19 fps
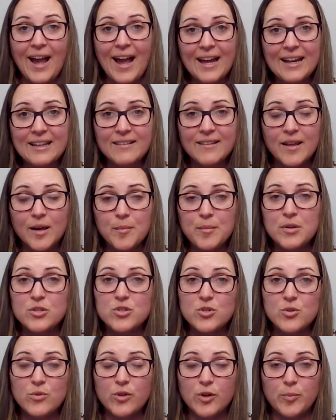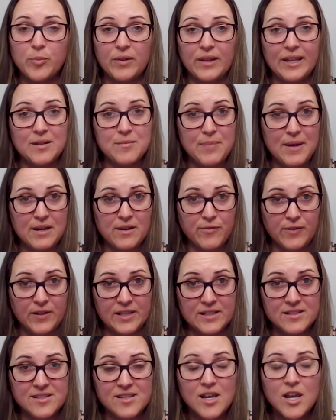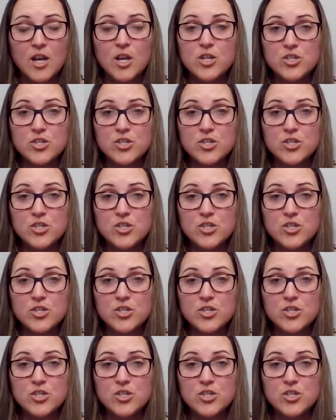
adding them to their plan benefits.